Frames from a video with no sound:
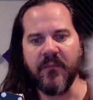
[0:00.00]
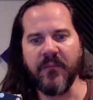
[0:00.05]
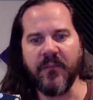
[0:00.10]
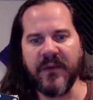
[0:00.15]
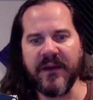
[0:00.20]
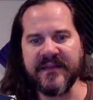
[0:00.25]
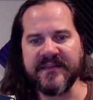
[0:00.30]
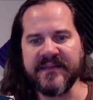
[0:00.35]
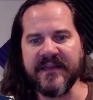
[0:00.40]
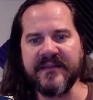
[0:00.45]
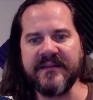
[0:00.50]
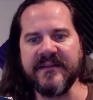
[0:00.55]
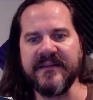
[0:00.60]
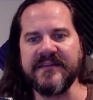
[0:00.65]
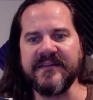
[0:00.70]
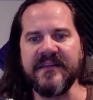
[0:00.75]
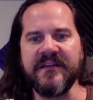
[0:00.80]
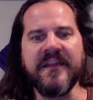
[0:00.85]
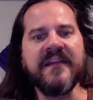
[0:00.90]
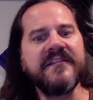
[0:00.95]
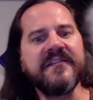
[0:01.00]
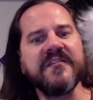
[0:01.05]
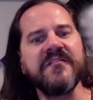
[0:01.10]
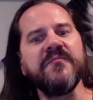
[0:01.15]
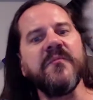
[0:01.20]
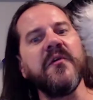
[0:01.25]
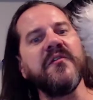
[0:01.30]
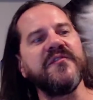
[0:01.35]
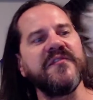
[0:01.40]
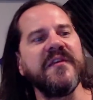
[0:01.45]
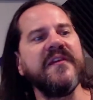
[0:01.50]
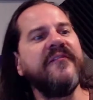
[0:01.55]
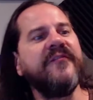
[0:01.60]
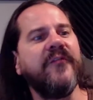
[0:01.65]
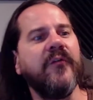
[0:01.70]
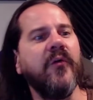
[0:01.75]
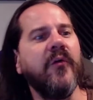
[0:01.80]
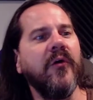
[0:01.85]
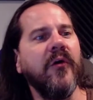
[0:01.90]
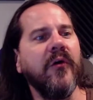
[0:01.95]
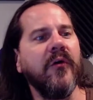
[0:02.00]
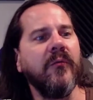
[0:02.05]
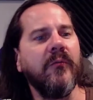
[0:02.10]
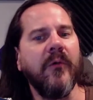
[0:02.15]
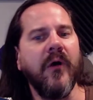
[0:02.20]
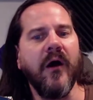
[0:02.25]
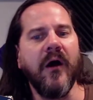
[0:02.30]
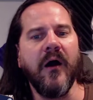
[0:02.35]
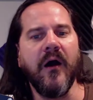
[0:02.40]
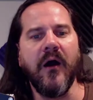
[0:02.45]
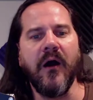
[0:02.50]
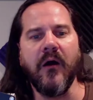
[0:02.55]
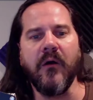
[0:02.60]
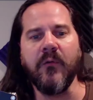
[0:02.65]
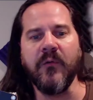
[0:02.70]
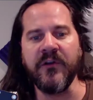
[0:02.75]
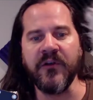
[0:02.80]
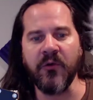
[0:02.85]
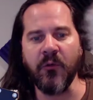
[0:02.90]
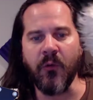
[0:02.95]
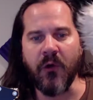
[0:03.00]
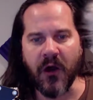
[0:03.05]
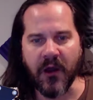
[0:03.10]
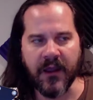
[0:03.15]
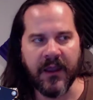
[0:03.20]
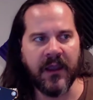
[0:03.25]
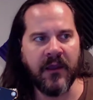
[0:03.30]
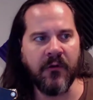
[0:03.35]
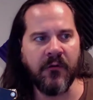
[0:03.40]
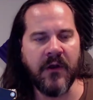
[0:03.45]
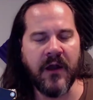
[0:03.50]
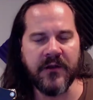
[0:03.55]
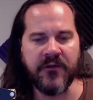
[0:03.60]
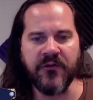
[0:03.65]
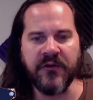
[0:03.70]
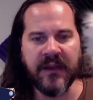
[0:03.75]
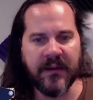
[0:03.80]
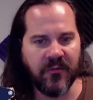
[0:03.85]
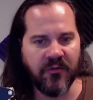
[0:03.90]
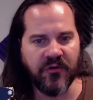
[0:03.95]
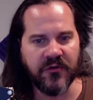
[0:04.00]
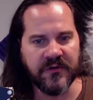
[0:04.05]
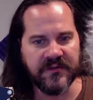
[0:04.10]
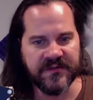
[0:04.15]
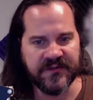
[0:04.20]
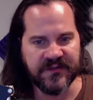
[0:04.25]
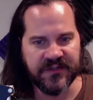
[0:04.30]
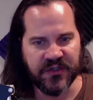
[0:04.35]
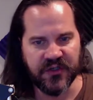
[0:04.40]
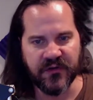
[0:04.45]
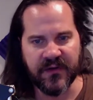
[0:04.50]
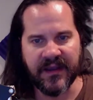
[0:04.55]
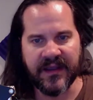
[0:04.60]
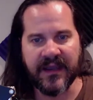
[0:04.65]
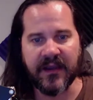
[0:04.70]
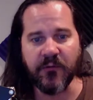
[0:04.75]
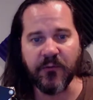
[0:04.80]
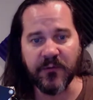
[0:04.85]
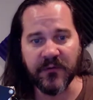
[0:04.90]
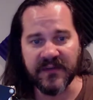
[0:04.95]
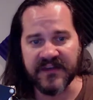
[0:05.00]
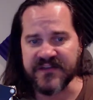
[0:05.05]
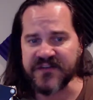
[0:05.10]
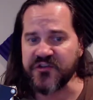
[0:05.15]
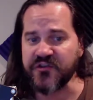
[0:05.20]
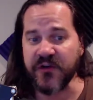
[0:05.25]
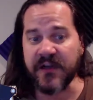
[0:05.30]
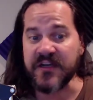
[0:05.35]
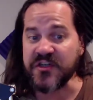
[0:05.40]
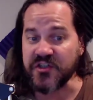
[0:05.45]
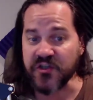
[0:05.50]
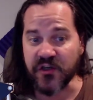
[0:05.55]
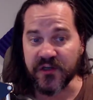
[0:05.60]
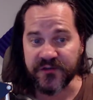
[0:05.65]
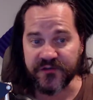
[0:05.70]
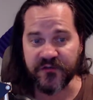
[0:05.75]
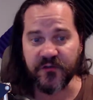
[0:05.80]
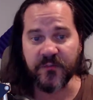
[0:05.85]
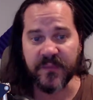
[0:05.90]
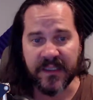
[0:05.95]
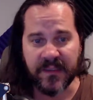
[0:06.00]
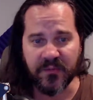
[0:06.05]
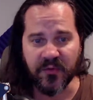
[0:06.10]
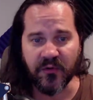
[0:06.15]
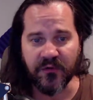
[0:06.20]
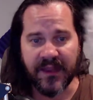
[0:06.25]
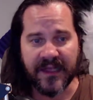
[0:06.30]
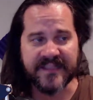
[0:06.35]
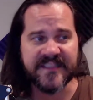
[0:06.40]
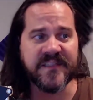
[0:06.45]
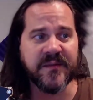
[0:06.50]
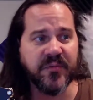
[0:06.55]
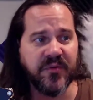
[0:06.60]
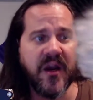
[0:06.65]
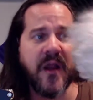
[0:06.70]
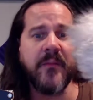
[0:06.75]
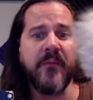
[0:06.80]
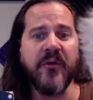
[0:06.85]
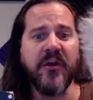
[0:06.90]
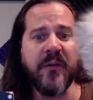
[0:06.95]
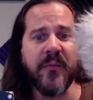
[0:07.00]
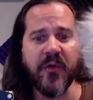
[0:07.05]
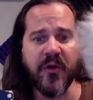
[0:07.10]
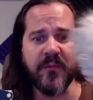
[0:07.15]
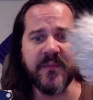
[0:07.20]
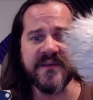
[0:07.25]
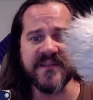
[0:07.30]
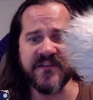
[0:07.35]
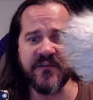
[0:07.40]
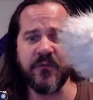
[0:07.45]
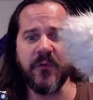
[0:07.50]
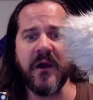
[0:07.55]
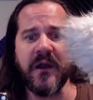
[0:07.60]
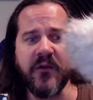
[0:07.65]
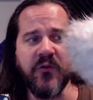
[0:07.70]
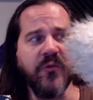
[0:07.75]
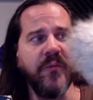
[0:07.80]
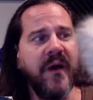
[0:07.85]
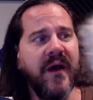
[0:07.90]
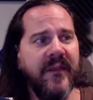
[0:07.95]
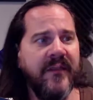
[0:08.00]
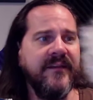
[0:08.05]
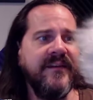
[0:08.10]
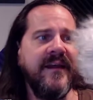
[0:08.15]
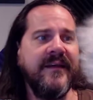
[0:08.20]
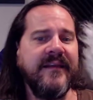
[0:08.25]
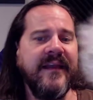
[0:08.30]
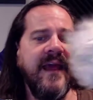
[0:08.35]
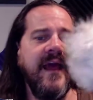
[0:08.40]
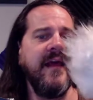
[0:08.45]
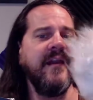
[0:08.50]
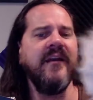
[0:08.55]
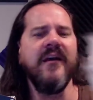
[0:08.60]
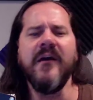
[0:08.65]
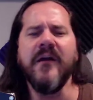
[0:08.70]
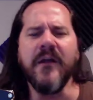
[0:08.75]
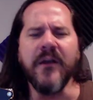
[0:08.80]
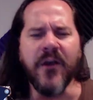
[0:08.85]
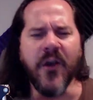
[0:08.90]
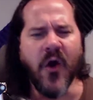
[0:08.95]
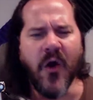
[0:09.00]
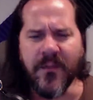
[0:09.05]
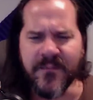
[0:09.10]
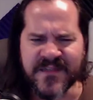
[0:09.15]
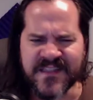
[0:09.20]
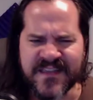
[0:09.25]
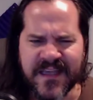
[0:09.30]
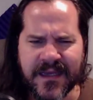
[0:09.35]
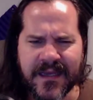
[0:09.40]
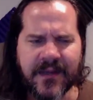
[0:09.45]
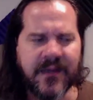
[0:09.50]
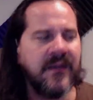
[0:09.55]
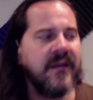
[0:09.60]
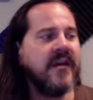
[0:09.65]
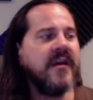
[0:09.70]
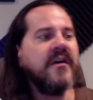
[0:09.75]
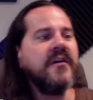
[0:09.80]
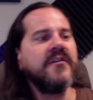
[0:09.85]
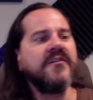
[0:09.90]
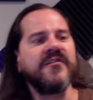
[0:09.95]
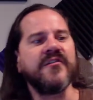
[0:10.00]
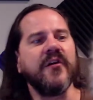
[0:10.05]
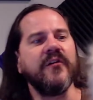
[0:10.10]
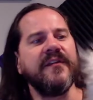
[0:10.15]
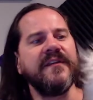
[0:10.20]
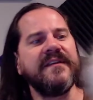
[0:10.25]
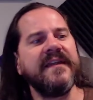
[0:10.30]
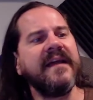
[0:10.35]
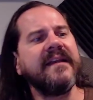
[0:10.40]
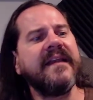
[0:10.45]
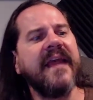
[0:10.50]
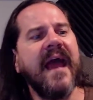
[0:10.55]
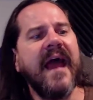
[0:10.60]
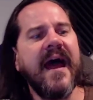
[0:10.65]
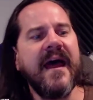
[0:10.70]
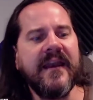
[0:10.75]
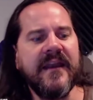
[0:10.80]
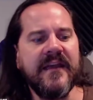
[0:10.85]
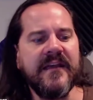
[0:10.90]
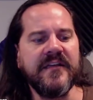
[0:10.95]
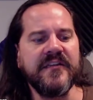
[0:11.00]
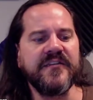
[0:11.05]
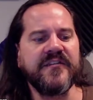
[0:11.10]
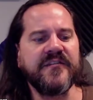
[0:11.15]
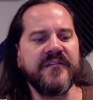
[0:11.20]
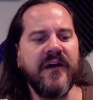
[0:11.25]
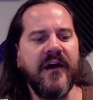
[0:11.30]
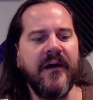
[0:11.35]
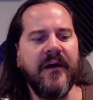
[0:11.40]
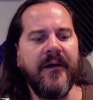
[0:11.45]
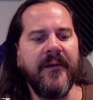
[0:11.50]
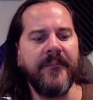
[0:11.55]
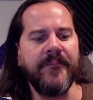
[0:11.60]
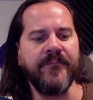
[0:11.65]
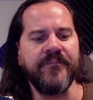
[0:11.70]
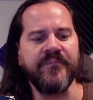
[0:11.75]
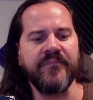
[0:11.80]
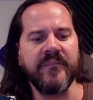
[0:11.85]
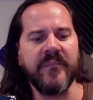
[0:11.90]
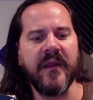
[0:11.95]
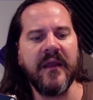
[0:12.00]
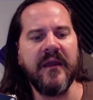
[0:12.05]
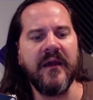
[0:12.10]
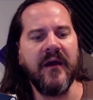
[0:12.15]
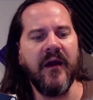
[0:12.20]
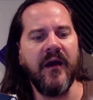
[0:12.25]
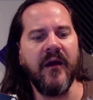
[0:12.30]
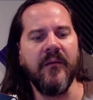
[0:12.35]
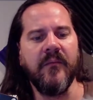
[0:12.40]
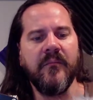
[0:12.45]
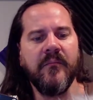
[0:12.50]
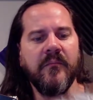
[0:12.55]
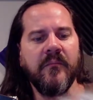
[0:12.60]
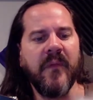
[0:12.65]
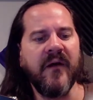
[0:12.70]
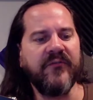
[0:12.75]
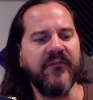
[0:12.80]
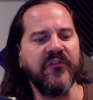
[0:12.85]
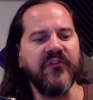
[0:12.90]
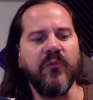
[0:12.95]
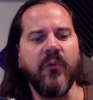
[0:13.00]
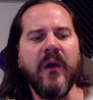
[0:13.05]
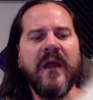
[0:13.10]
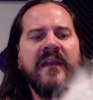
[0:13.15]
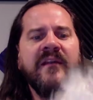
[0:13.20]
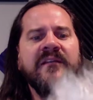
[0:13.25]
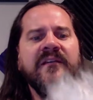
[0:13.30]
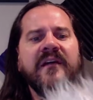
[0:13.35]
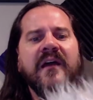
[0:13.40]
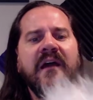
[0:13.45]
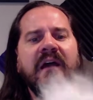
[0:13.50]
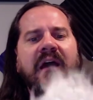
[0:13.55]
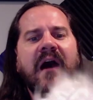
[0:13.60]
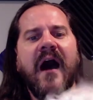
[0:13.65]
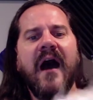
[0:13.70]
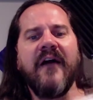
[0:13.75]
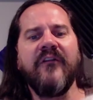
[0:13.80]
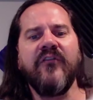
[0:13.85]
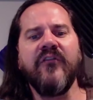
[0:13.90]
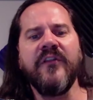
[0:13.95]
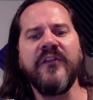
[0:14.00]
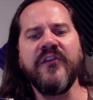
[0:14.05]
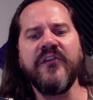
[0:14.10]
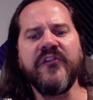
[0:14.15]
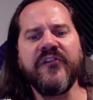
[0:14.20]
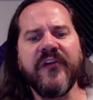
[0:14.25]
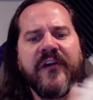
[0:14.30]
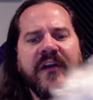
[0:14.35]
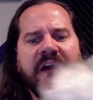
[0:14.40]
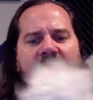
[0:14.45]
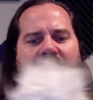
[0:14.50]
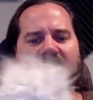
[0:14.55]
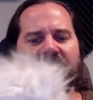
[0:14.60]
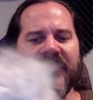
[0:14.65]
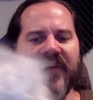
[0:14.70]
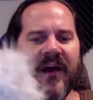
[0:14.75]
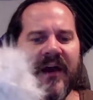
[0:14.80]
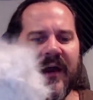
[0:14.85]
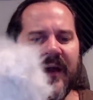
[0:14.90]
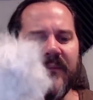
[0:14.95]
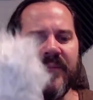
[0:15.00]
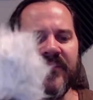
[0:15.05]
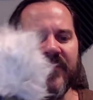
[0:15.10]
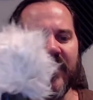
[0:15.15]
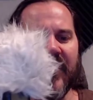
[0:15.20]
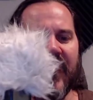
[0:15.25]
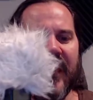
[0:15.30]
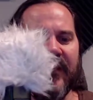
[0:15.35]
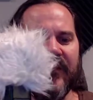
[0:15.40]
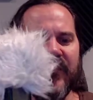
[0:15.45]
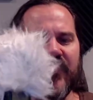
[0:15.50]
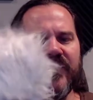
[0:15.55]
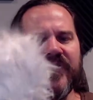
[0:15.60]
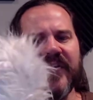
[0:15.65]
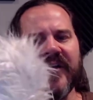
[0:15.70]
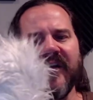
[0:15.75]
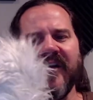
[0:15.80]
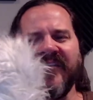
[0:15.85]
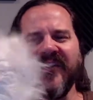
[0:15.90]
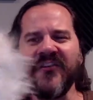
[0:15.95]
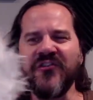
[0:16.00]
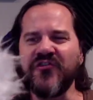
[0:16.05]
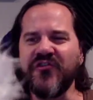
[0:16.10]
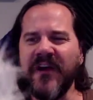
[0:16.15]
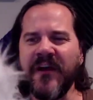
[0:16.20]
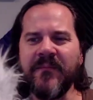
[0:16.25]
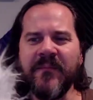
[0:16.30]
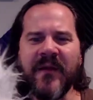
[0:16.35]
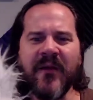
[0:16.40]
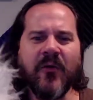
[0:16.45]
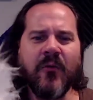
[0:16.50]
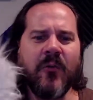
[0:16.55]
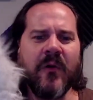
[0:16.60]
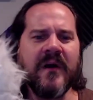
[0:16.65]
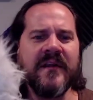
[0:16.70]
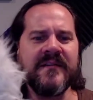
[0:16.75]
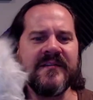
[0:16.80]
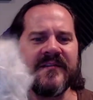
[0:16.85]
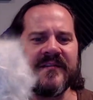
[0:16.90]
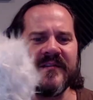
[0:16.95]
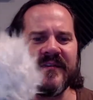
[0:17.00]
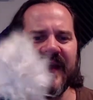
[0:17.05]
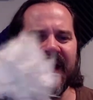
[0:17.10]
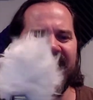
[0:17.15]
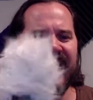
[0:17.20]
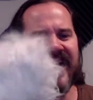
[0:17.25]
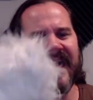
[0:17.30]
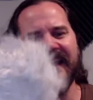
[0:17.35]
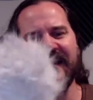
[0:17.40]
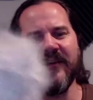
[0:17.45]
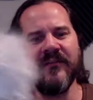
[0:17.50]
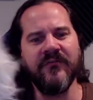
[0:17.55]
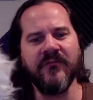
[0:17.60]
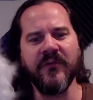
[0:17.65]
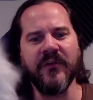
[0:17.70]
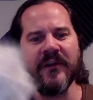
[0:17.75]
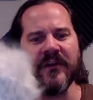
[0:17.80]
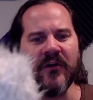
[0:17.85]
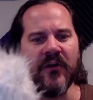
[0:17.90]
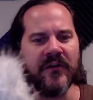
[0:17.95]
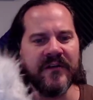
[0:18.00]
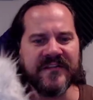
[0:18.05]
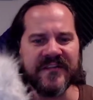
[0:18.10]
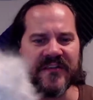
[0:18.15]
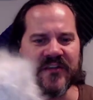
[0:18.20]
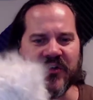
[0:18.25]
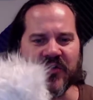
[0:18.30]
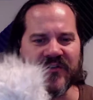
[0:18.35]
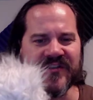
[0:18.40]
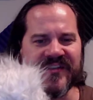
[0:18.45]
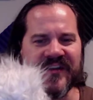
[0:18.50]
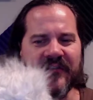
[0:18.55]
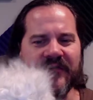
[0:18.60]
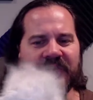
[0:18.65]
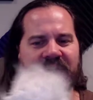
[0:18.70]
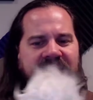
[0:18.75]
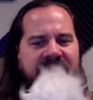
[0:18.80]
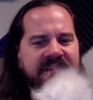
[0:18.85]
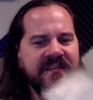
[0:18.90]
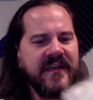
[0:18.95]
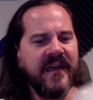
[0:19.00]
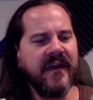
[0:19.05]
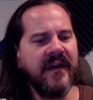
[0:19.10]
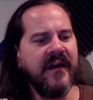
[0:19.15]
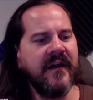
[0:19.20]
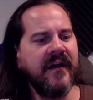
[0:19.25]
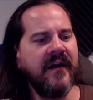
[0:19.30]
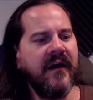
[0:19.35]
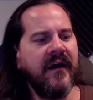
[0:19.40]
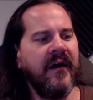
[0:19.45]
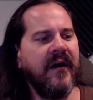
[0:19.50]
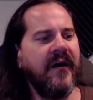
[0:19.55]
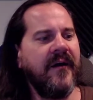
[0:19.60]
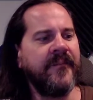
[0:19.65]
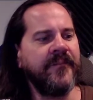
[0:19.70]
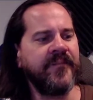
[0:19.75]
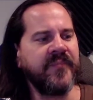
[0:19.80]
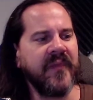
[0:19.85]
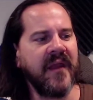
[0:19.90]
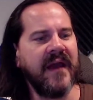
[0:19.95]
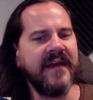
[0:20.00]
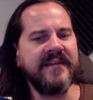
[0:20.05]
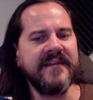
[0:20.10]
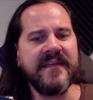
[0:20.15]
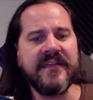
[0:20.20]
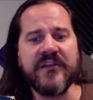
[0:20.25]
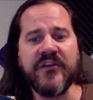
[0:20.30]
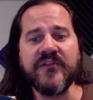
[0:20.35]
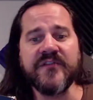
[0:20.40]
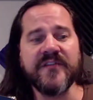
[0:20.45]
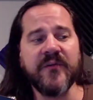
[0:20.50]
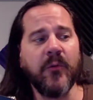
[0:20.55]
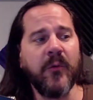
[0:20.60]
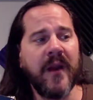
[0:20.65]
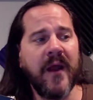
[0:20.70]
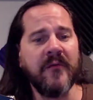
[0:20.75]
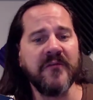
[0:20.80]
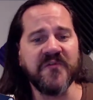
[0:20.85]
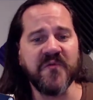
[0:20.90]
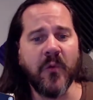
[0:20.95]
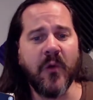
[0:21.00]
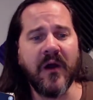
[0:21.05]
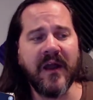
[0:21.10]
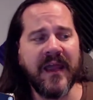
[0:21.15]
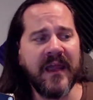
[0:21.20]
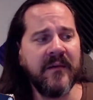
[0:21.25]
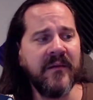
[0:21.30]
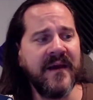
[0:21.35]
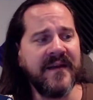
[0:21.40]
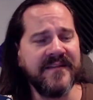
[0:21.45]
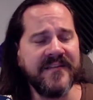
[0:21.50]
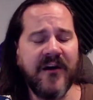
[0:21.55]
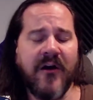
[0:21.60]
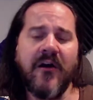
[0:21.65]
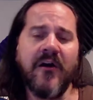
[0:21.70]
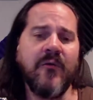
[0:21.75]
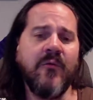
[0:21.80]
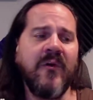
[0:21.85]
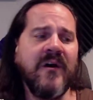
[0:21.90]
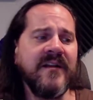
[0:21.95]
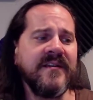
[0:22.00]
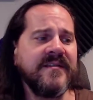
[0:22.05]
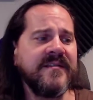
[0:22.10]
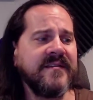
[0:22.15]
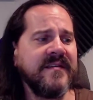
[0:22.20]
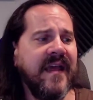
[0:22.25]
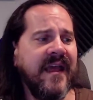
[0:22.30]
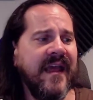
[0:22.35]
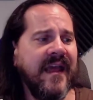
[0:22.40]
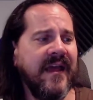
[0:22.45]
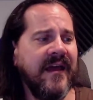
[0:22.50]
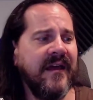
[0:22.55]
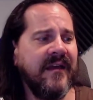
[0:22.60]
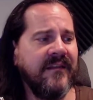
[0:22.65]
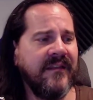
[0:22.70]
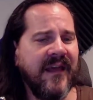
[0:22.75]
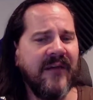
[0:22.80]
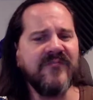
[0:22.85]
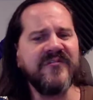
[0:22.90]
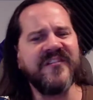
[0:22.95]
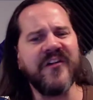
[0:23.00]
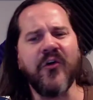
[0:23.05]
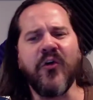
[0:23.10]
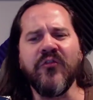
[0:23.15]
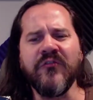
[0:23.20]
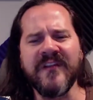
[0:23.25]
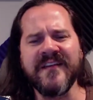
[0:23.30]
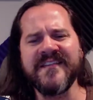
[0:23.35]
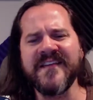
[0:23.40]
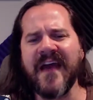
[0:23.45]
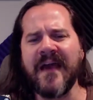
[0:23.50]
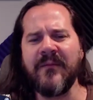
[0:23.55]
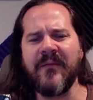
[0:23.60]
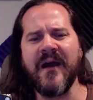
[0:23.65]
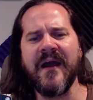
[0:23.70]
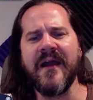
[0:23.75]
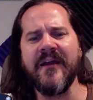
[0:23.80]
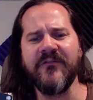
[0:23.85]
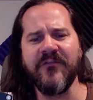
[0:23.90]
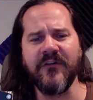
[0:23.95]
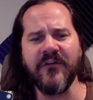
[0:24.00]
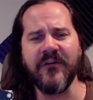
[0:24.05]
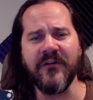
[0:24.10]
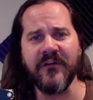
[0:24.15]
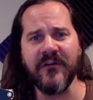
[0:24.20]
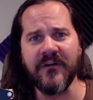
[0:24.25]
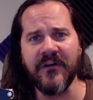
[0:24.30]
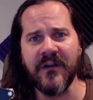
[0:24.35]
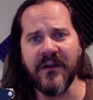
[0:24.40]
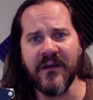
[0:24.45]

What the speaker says: But it's like this, and this is mostly for when you're walking around your neighborhood so you can get really strange looks from people. That's the primary purpose of why you would buy the dead cat. No, I'm just kidding. So the dead cat is muffles wind. I've only used it a couple times. I used it on the treadmill once, and I didn't really notice a huge difference. I did use it when I was walking my dog once, and that was the only time I ever